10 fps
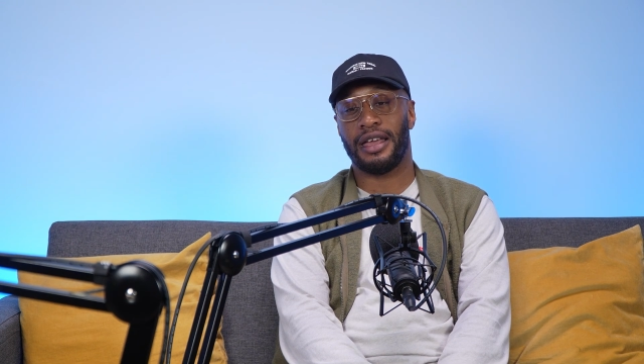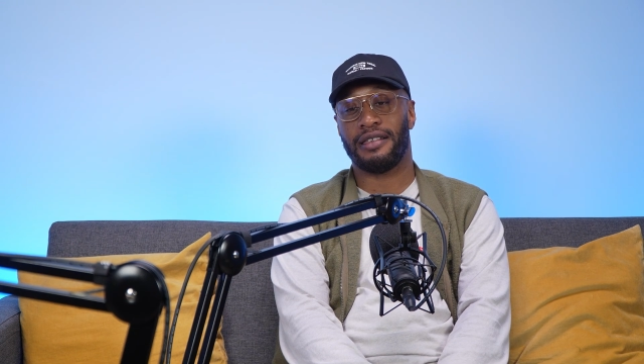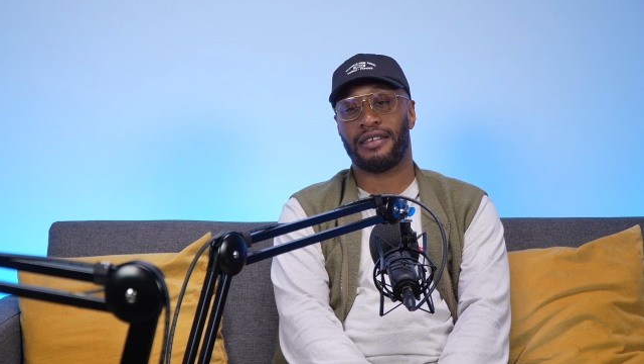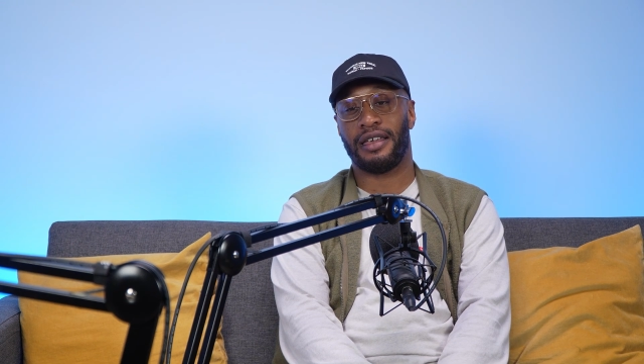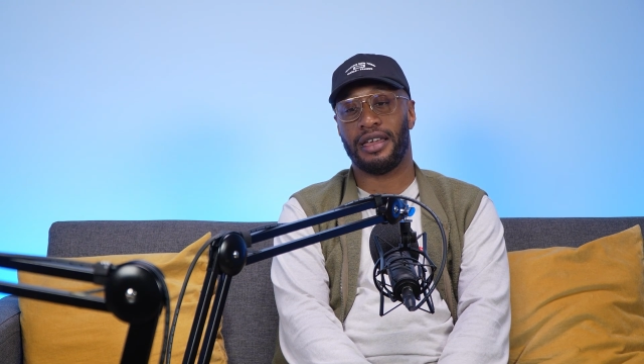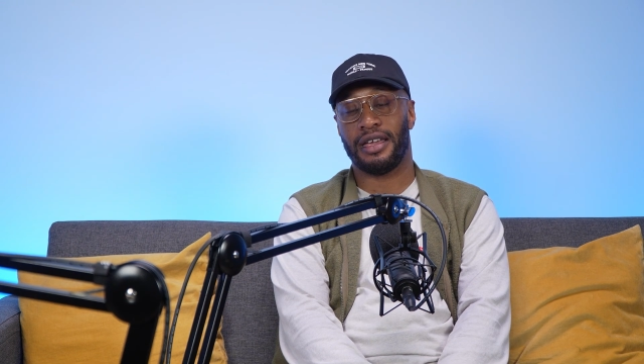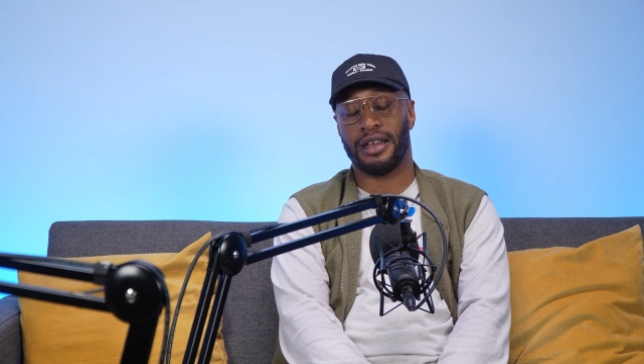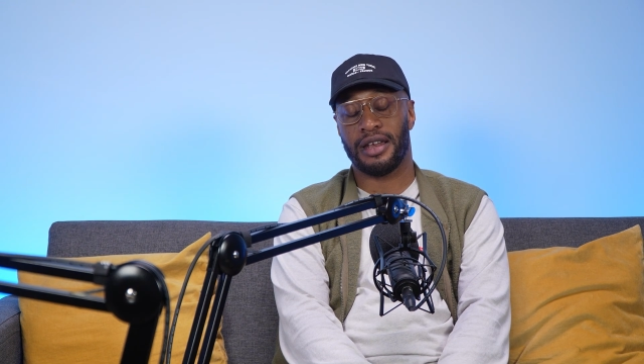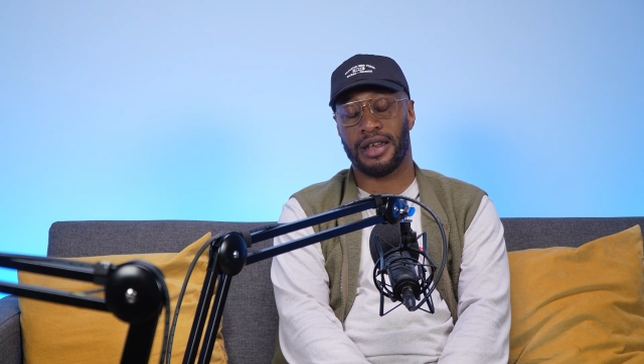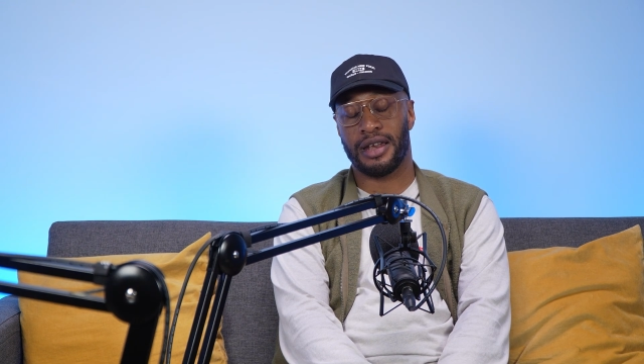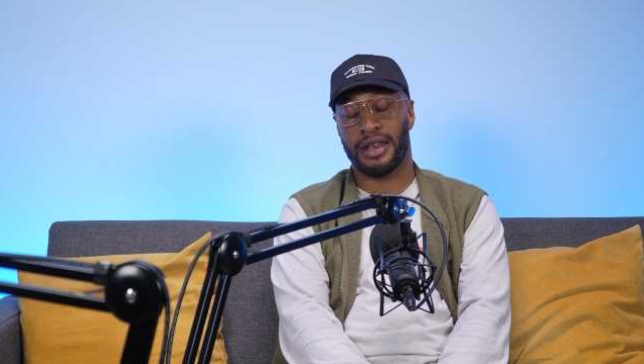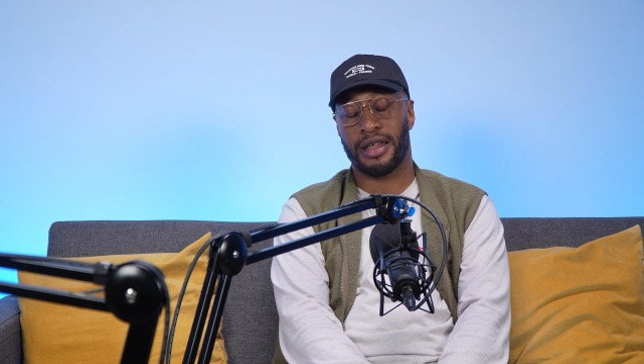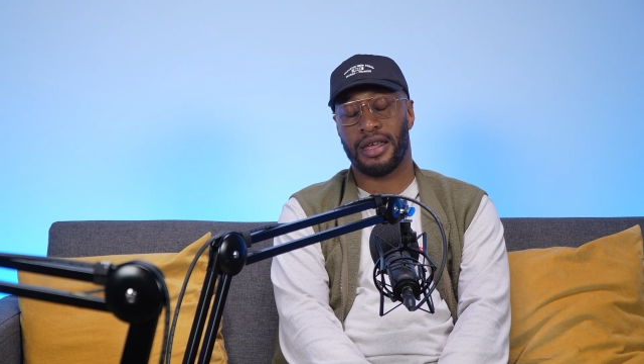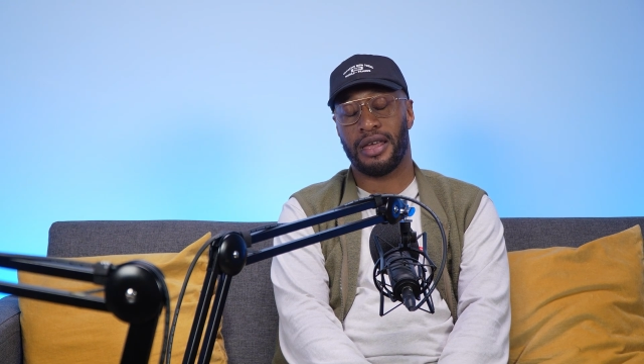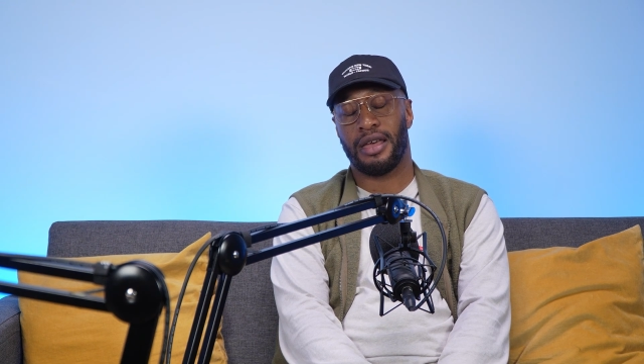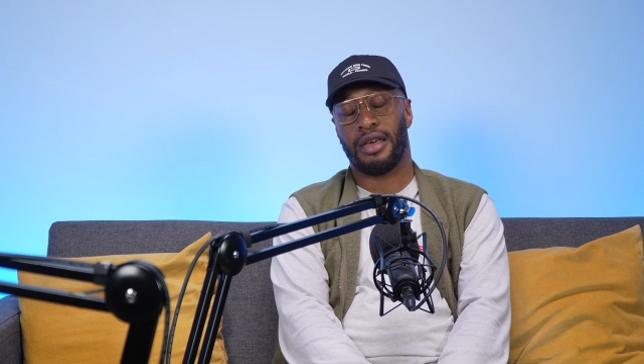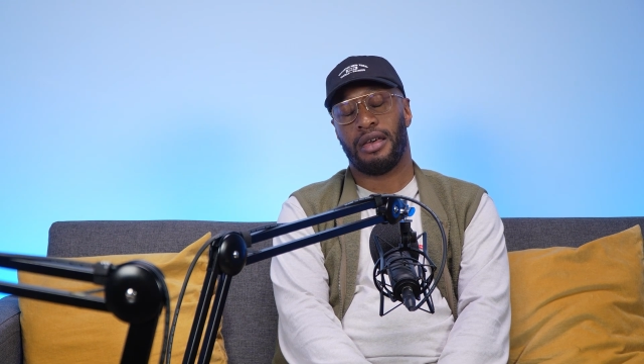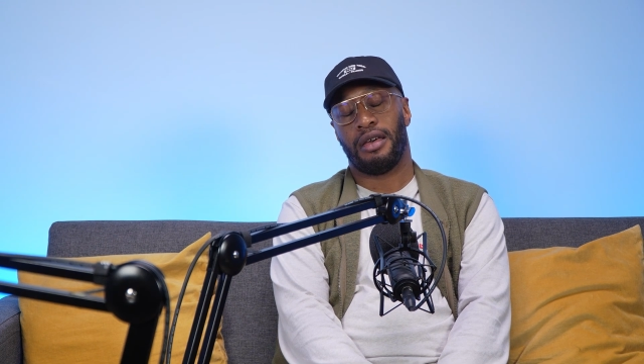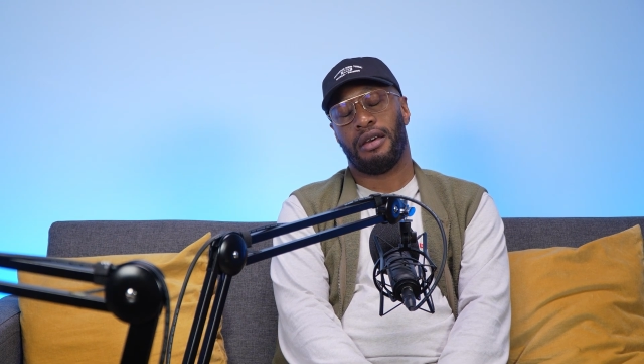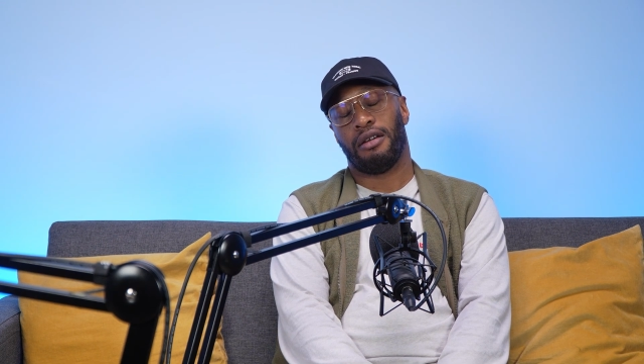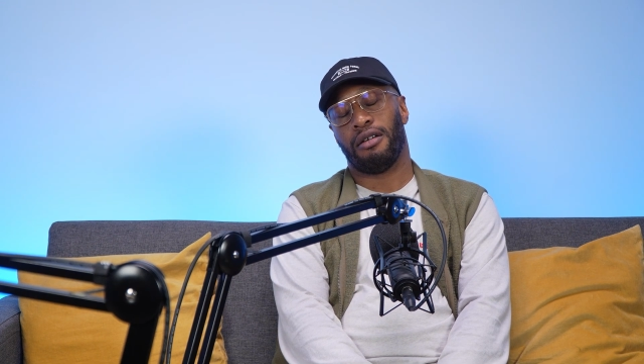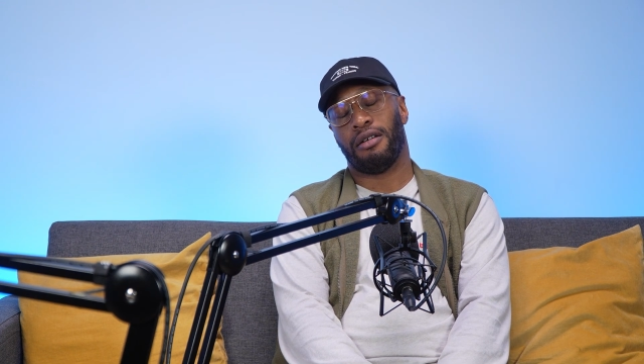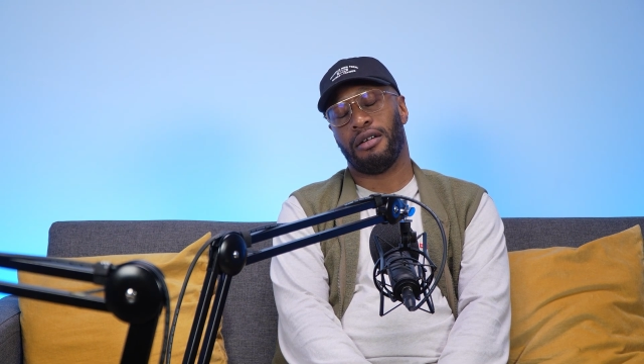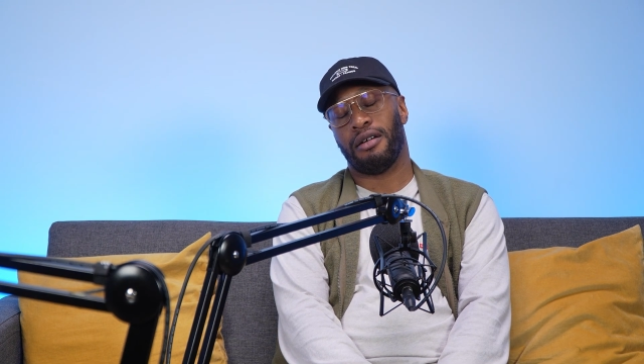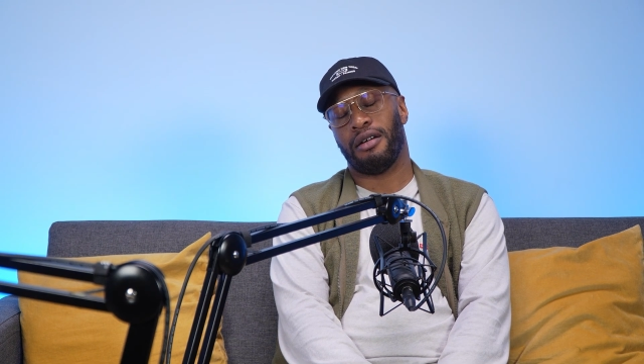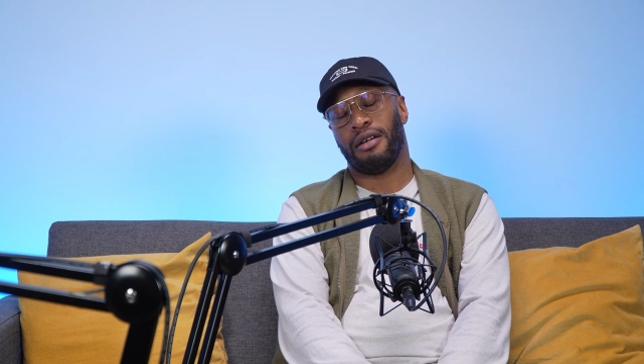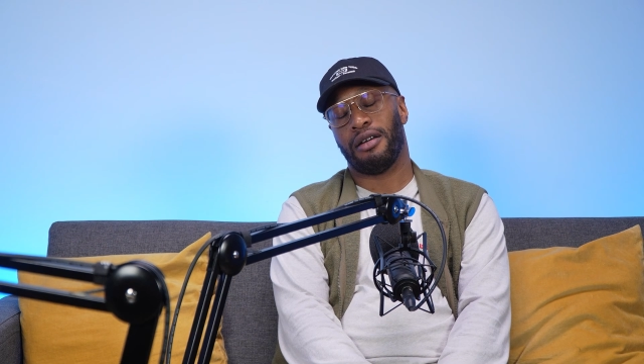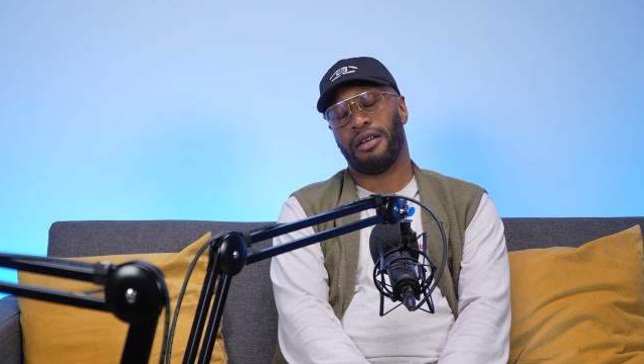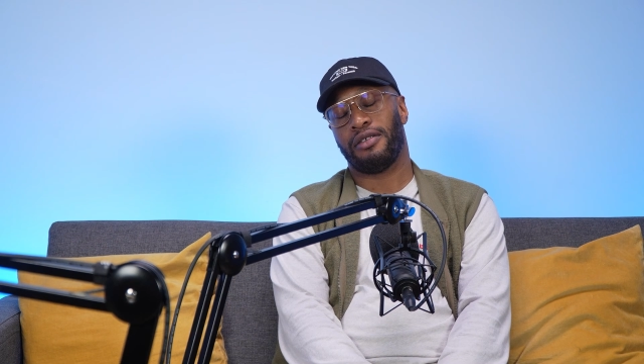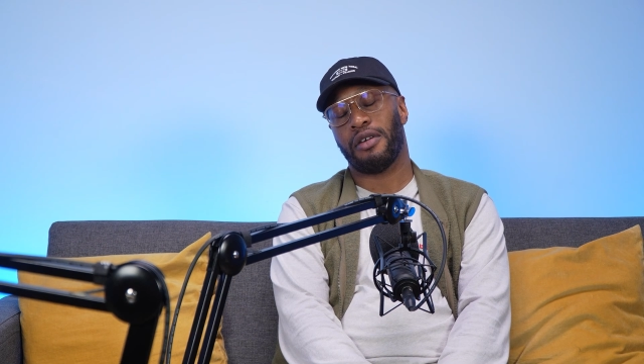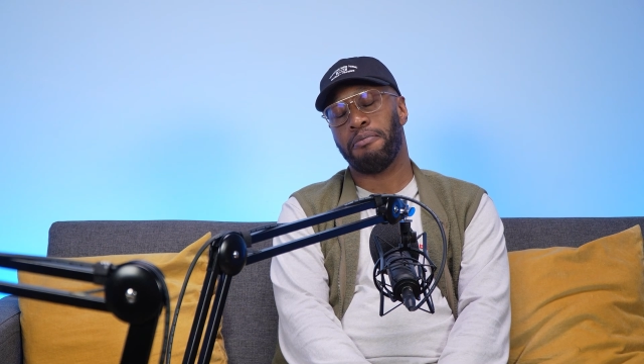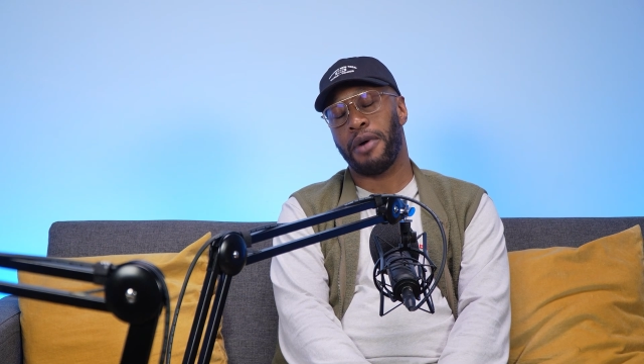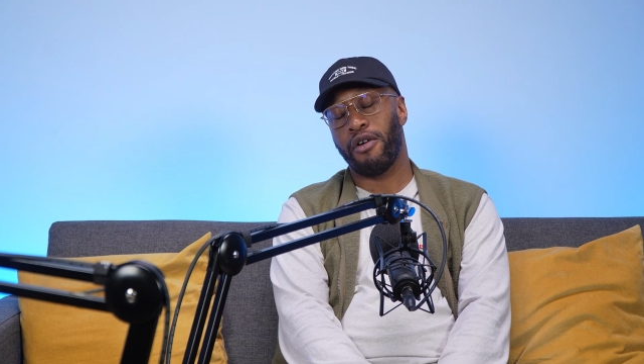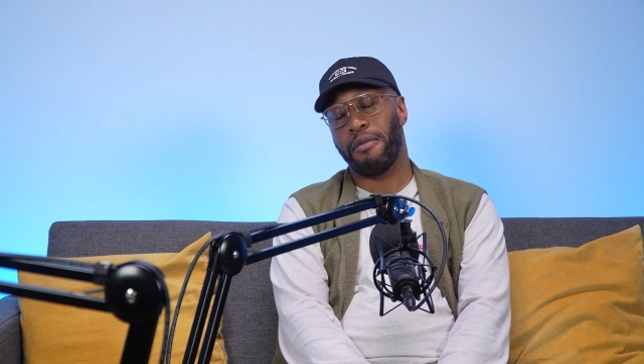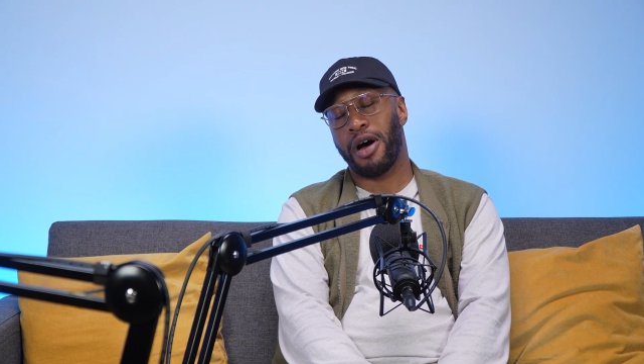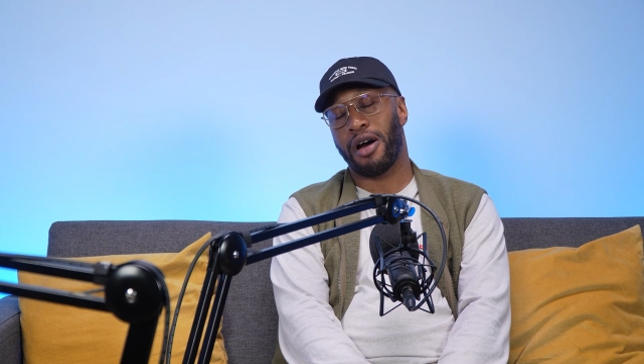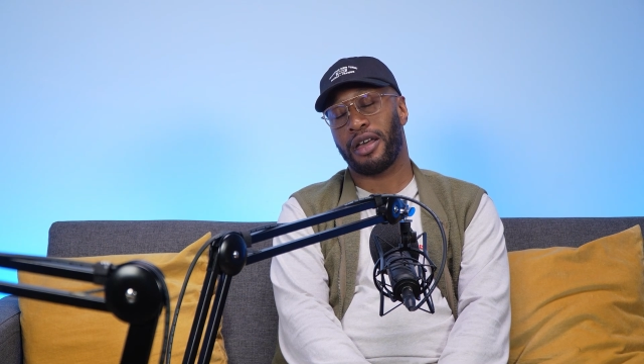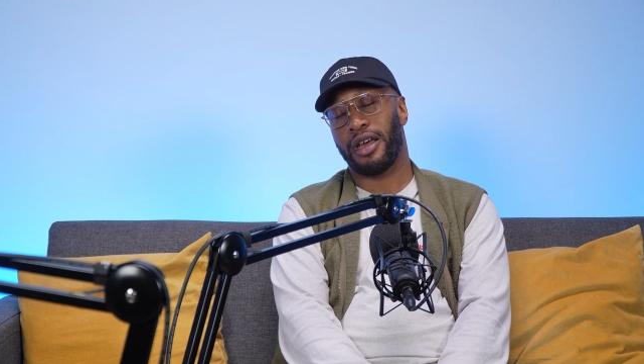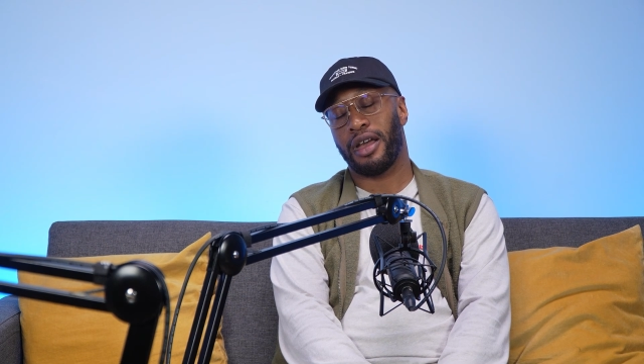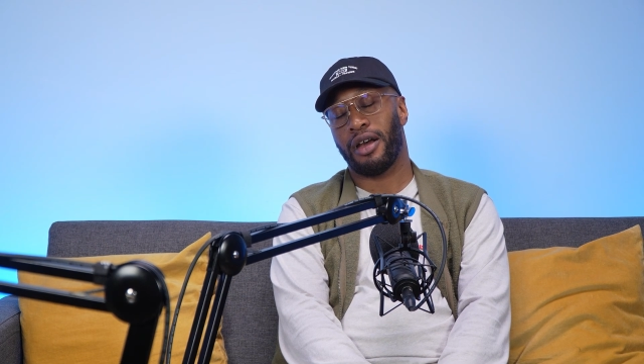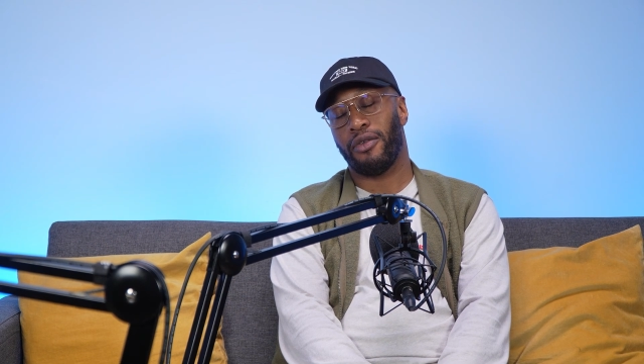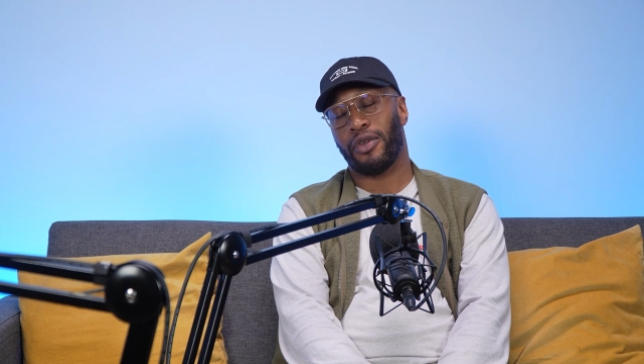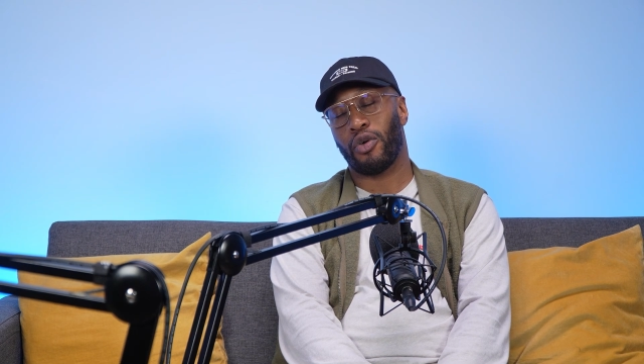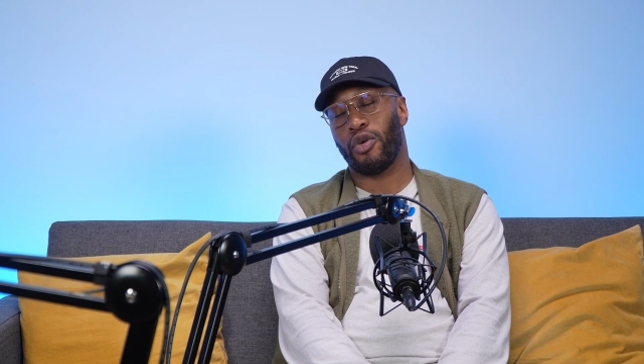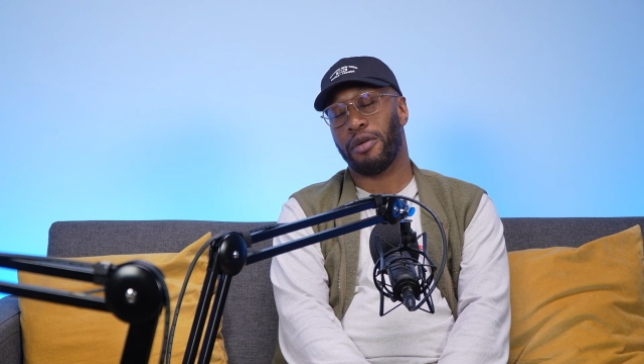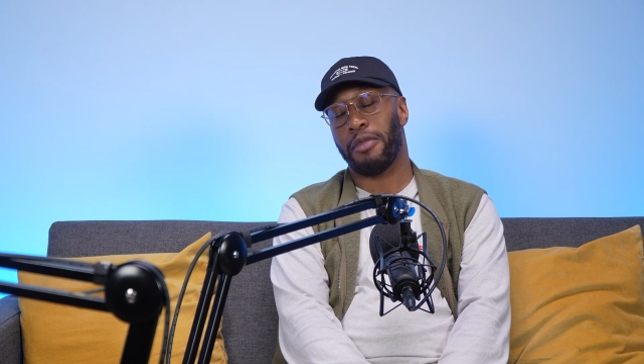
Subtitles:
It's in it's on Borough Market on the corner.